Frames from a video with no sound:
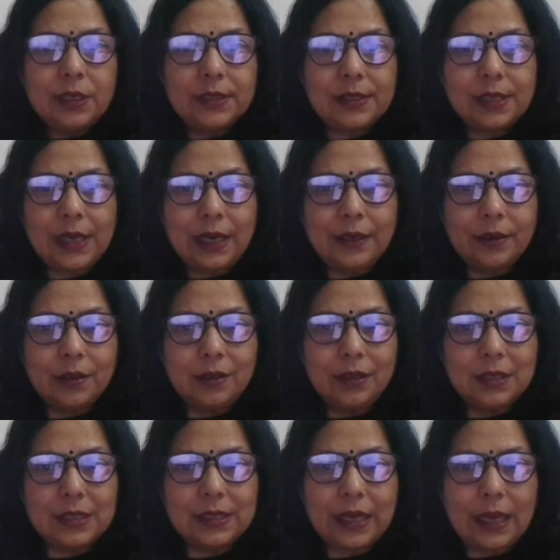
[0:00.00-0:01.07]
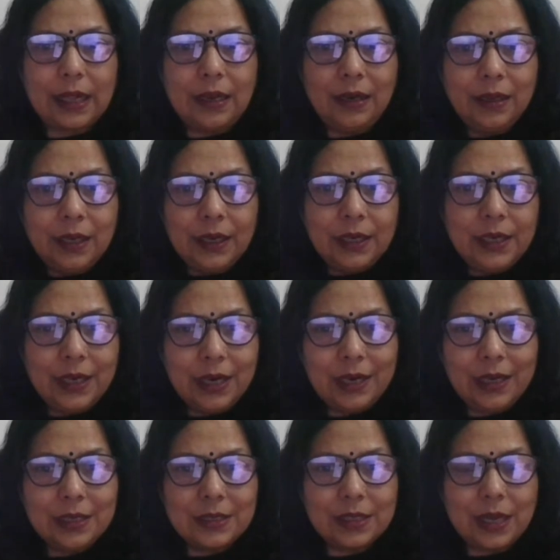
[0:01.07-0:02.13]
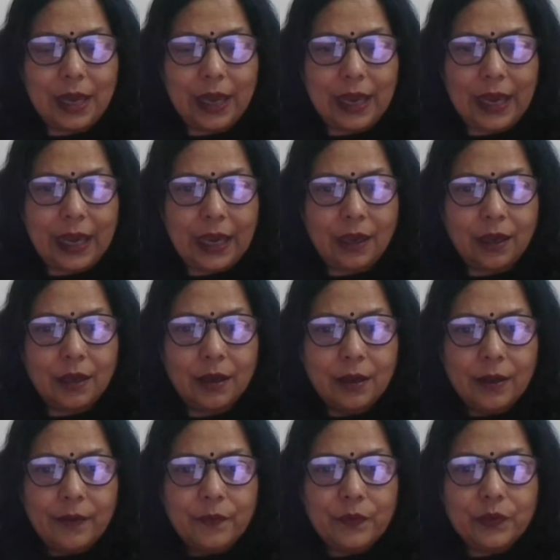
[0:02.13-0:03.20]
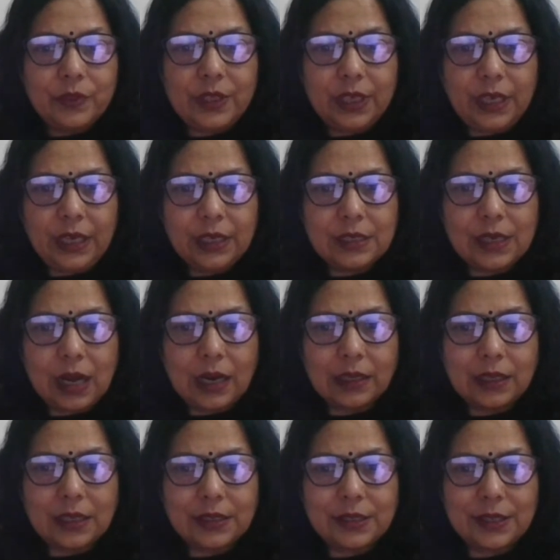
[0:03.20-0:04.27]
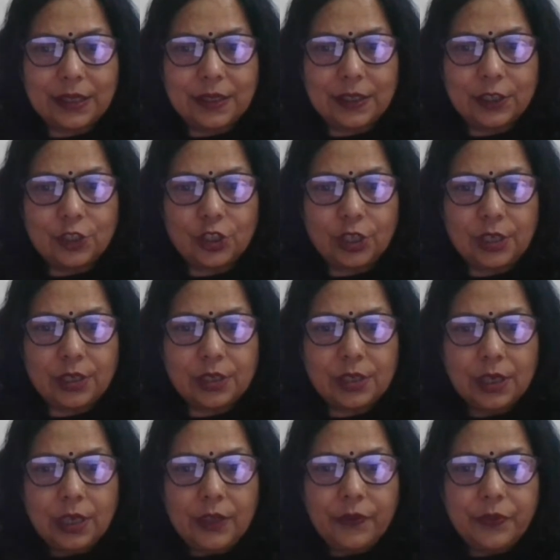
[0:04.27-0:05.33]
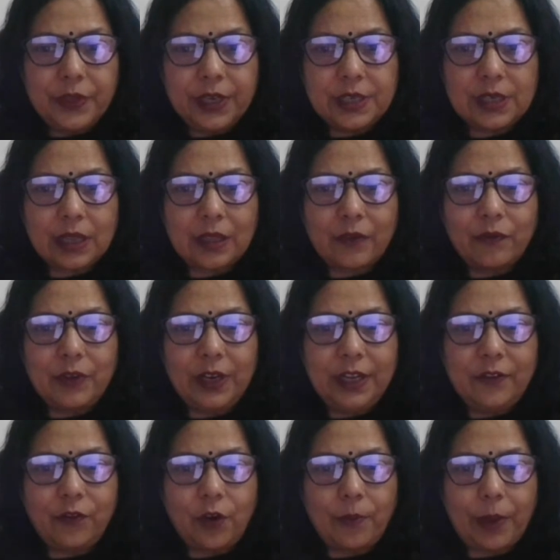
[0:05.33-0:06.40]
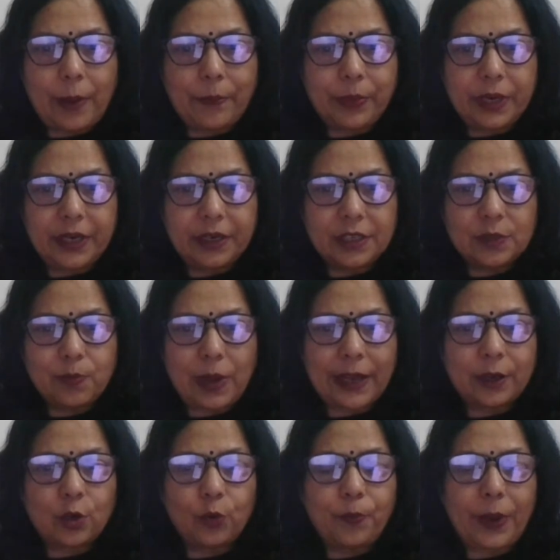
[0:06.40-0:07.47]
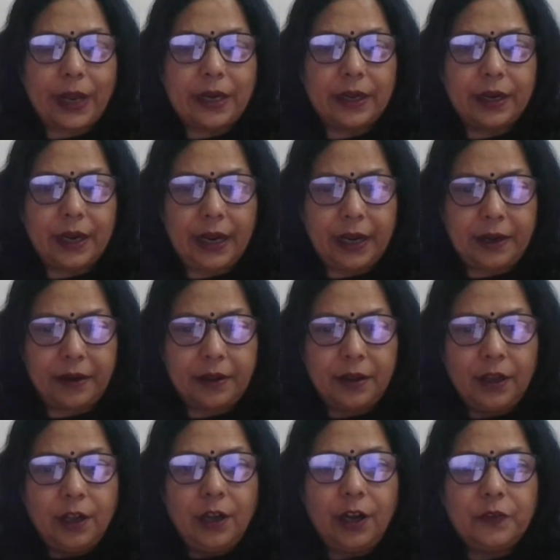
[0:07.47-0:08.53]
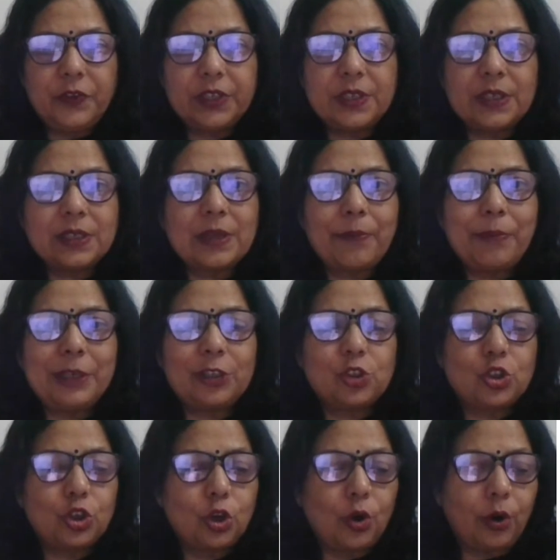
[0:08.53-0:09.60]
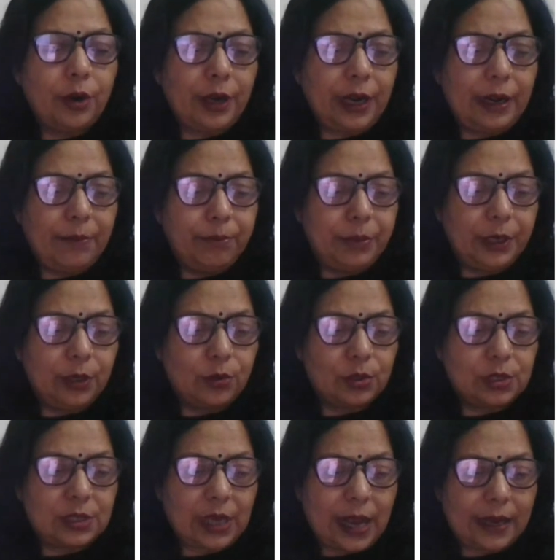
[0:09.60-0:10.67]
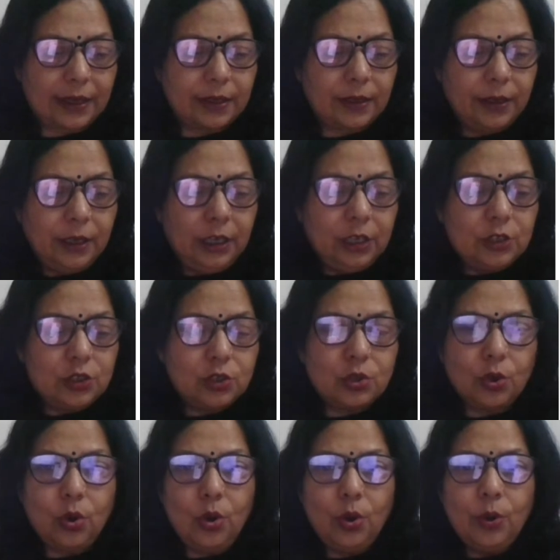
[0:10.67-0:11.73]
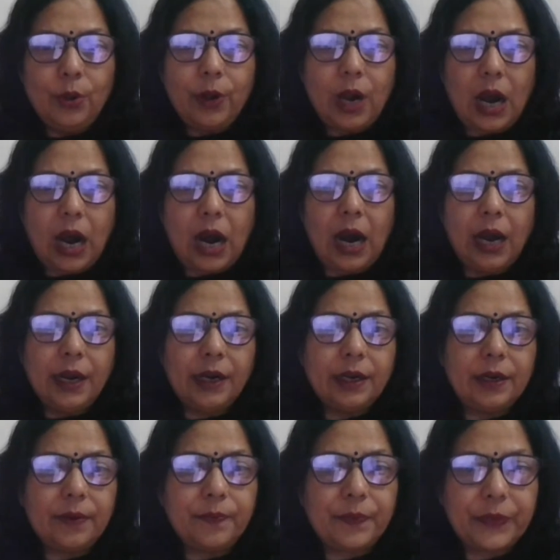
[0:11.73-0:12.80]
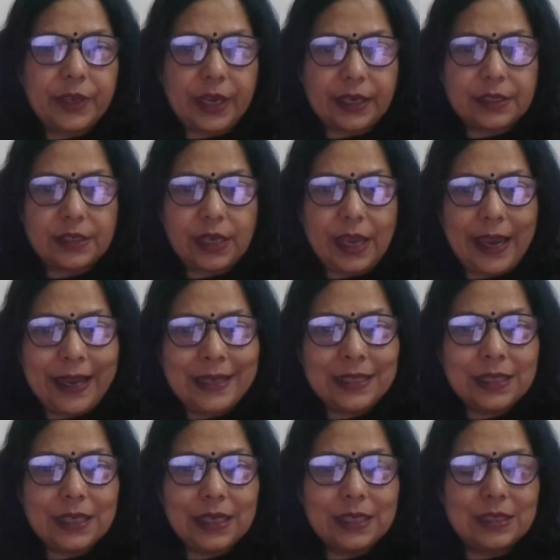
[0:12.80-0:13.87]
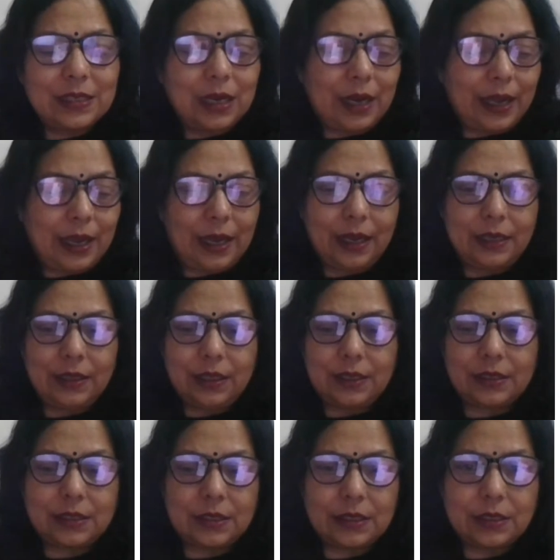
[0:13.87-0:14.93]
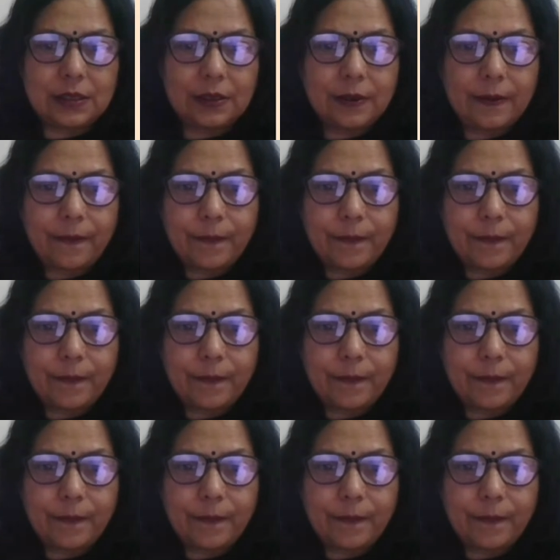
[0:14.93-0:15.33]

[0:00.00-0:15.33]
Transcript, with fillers: central cell. Here is the egg. These are the synergids. These are the filiform apparatus, micropylar end. This is the mature embryo sac. So, R, yes, S is the, this,